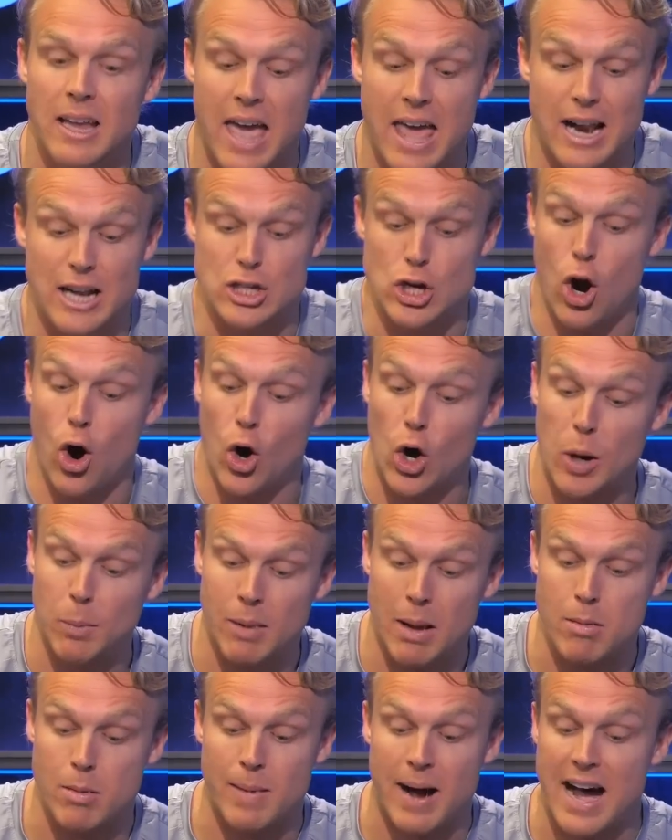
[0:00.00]
And it's hard to
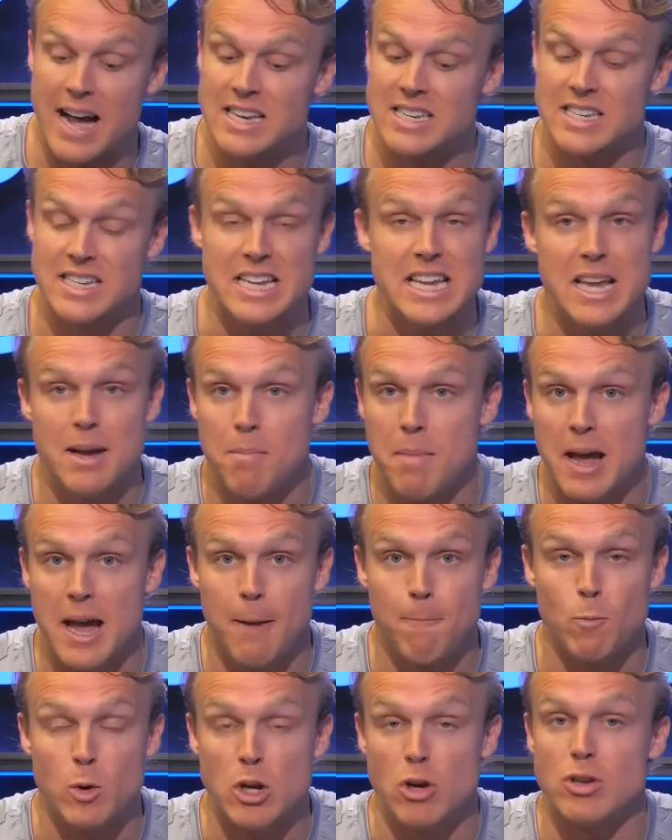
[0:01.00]
blame him. I see it,
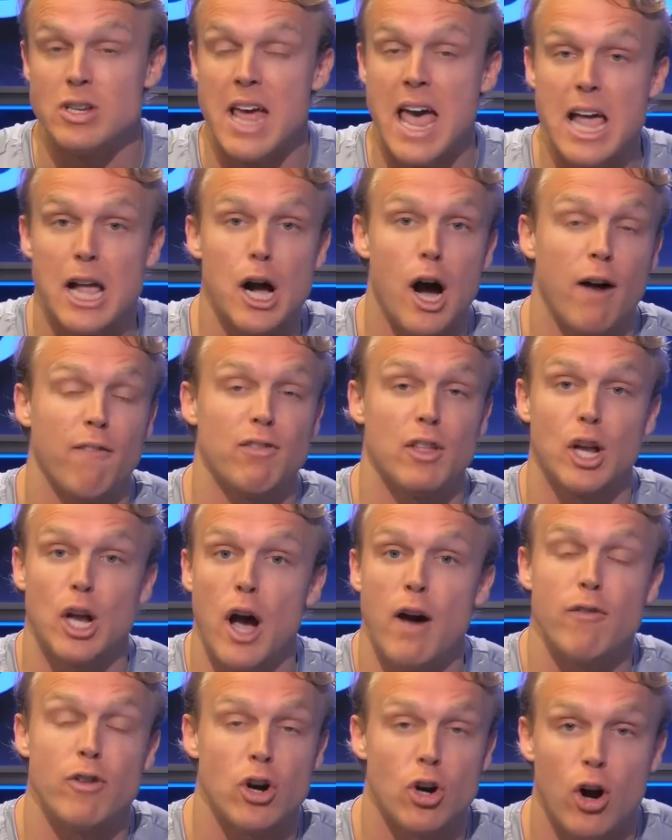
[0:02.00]
man. When you take off the
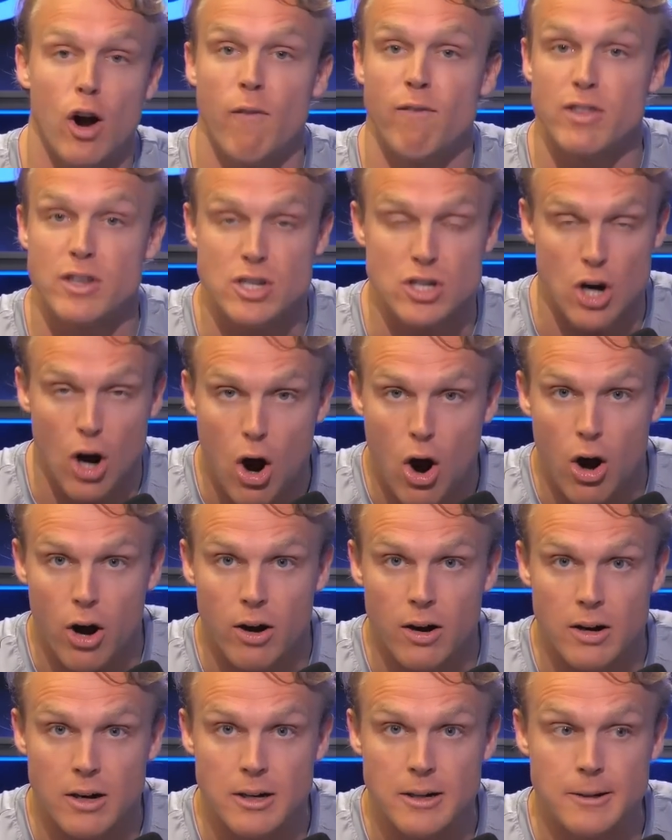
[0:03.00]
governor off this car,
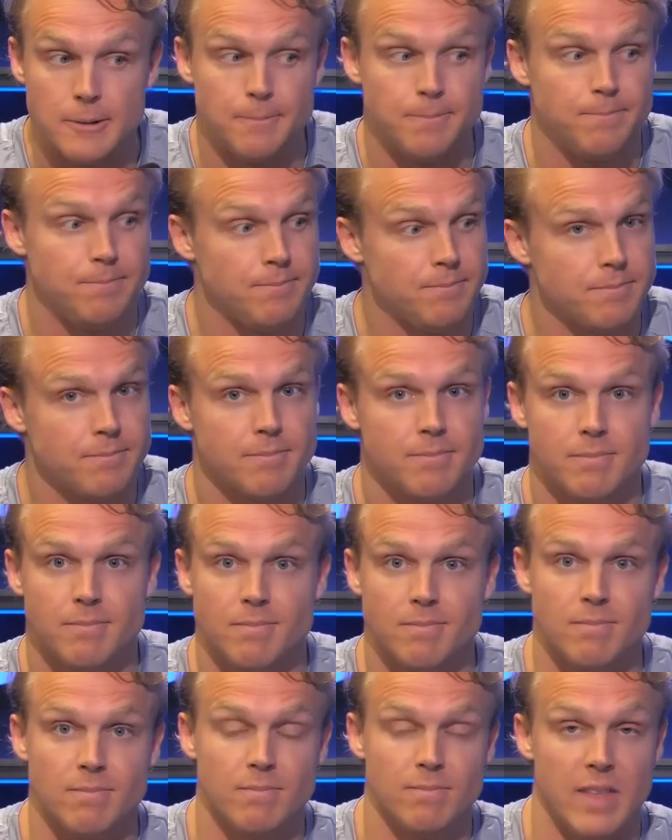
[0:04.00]

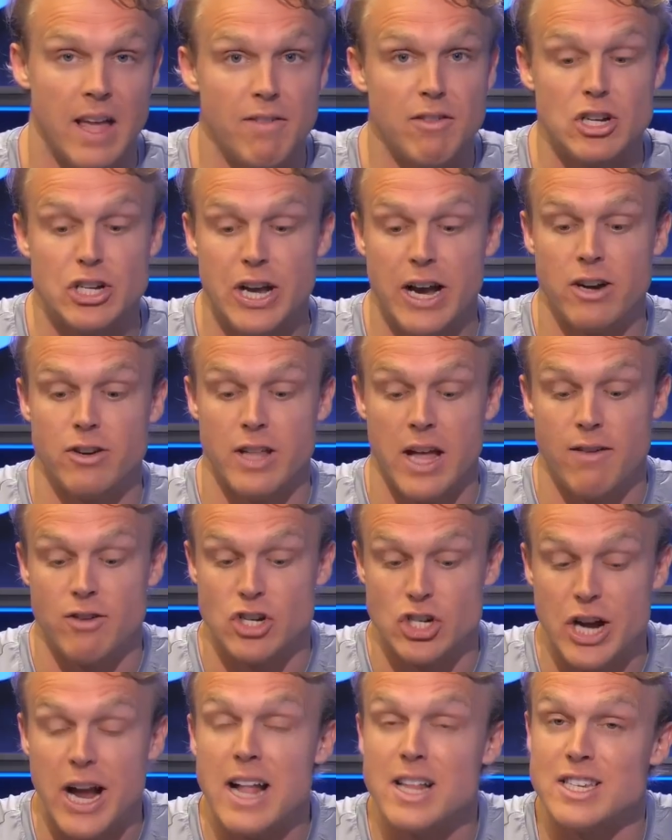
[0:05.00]
they have a chance. They have a
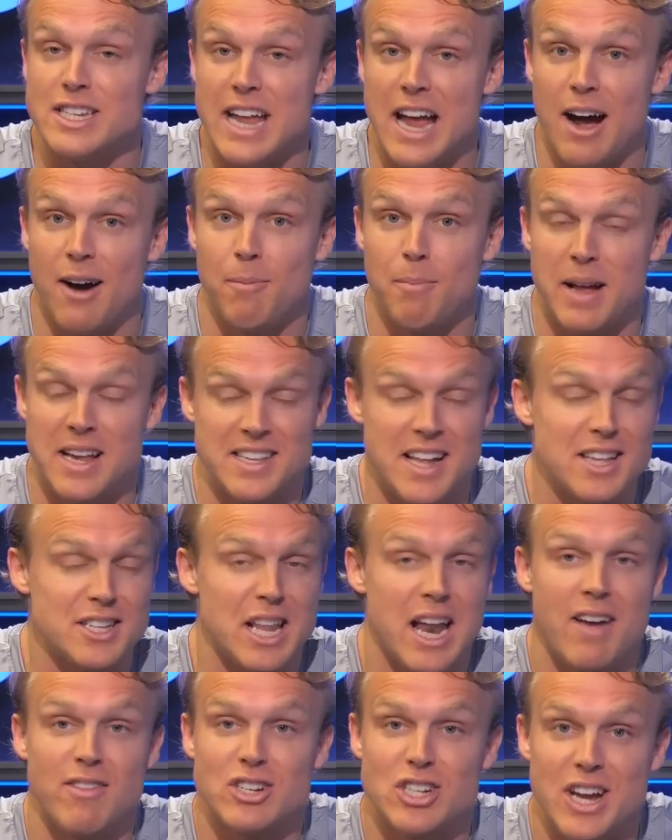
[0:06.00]
chance now. Penn State's
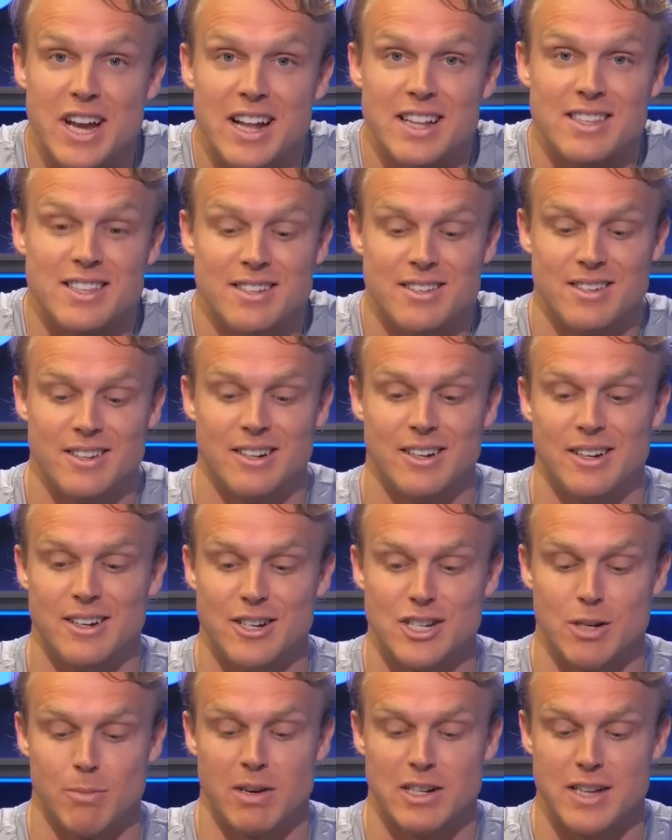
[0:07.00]
gonna have a chance.
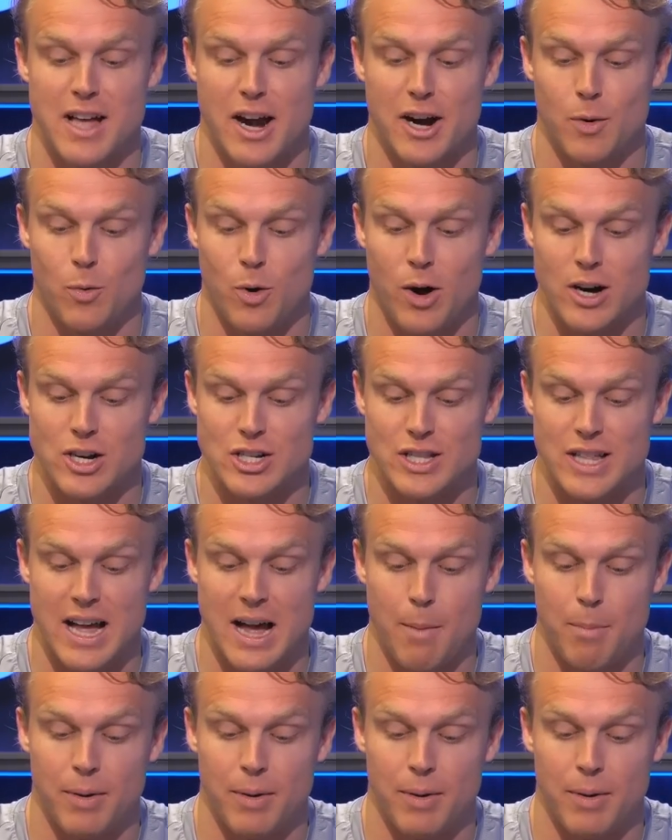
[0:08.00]
So I'm excited to watch that.